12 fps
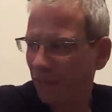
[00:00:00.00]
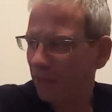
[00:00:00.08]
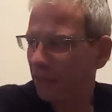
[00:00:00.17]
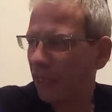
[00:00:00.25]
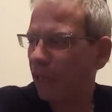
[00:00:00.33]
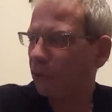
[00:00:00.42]

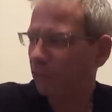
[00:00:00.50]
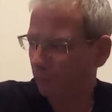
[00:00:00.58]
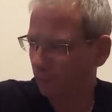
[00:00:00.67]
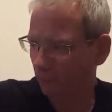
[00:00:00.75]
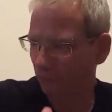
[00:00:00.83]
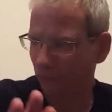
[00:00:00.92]
So,
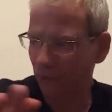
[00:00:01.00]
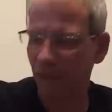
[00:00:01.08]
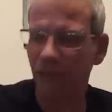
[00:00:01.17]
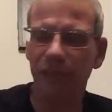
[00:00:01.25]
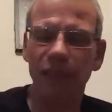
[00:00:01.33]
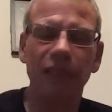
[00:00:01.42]

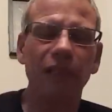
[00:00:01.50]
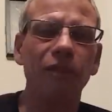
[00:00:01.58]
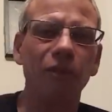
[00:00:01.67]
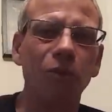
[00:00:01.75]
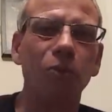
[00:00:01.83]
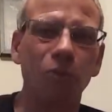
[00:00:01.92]

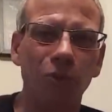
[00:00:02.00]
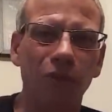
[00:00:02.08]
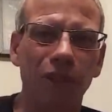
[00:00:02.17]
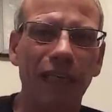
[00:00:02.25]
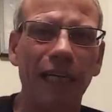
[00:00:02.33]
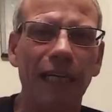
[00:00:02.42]
don't all
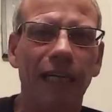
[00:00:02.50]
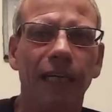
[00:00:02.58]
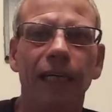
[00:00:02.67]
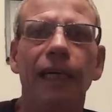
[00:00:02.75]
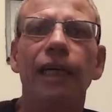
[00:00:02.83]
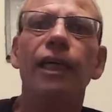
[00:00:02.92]
say,
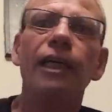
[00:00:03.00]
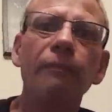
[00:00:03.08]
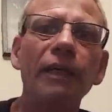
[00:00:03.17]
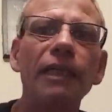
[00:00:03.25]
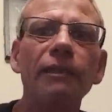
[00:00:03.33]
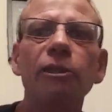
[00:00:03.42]
you
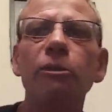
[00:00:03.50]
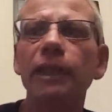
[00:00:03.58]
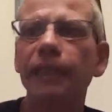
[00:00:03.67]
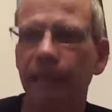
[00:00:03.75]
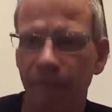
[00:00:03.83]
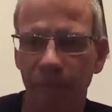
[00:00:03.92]
meant to
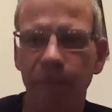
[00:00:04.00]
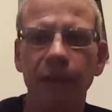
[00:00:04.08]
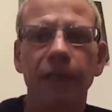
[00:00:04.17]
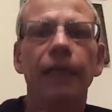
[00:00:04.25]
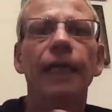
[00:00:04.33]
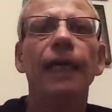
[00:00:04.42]
quit on.
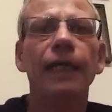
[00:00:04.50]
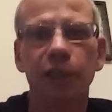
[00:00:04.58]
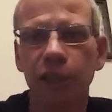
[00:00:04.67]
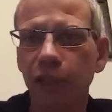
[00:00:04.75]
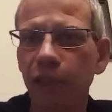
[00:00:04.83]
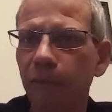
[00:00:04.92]

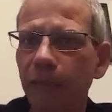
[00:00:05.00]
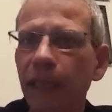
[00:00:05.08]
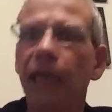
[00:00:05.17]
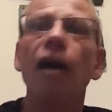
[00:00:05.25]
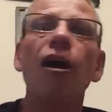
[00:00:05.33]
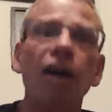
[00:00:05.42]
Excuse
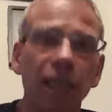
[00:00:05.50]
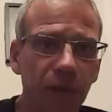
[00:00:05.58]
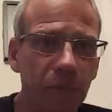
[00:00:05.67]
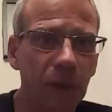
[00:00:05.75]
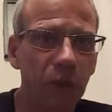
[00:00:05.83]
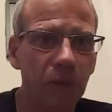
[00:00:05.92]
me, I
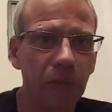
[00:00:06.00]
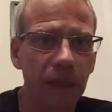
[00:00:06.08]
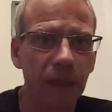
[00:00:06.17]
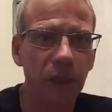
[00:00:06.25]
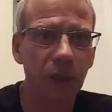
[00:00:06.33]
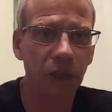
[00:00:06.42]
spoke to my
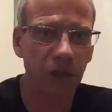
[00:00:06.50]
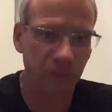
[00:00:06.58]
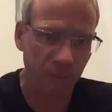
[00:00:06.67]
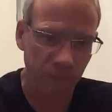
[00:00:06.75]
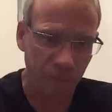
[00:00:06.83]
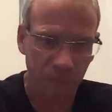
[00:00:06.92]
nurse,
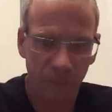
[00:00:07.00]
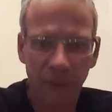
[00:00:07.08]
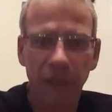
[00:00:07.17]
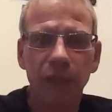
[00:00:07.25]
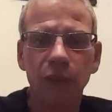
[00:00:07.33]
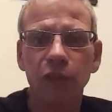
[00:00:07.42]

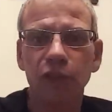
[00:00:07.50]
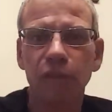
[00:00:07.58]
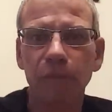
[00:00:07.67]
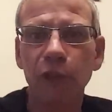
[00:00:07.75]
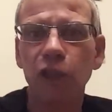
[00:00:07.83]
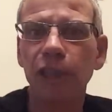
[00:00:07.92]
who's a
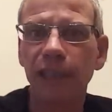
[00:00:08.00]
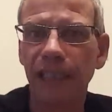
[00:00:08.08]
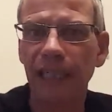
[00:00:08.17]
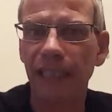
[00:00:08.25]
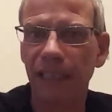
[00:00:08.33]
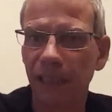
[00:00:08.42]
specialist
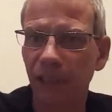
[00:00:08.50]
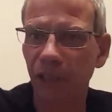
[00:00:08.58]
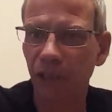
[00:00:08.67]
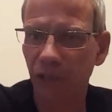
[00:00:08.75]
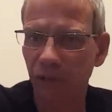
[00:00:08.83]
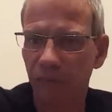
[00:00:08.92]
cancer
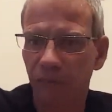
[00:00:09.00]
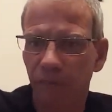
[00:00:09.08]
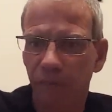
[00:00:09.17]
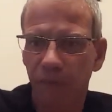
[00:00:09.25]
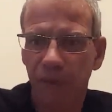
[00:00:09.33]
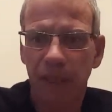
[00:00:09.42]
nurse,
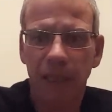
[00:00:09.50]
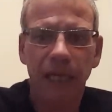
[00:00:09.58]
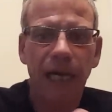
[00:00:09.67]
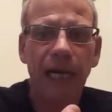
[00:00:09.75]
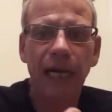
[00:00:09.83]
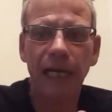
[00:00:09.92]

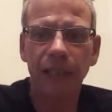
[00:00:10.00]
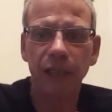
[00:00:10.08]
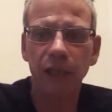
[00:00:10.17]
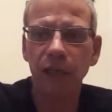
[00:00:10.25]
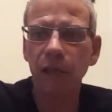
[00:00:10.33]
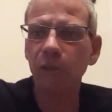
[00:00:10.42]
and
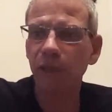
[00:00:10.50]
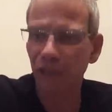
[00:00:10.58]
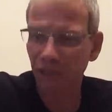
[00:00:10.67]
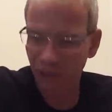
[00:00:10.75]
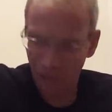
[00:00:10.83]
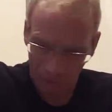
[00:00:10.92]
her
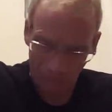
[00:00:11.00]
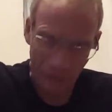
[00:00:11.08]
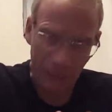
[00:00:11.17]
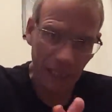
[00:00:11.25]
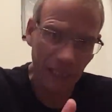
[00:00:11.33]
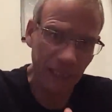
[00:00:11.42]
words,
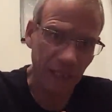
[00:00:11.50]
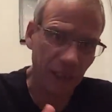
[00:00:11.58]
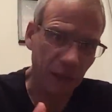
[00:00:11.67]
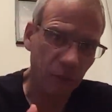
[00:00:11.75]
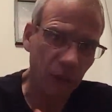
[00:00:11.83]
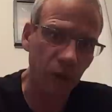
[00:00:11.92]
and I
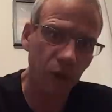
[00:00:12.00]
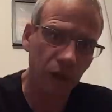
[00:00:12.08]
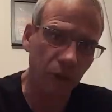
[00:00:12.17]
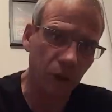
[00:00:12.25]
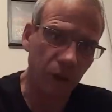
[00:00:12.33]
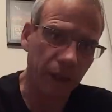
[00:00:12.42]
quote
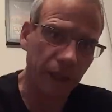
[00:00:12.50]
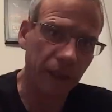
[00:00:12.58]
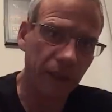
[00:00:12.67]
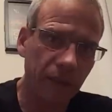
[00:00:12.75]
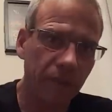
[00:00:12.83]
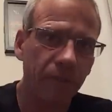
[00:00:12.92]
her on
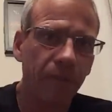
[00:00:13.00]
this,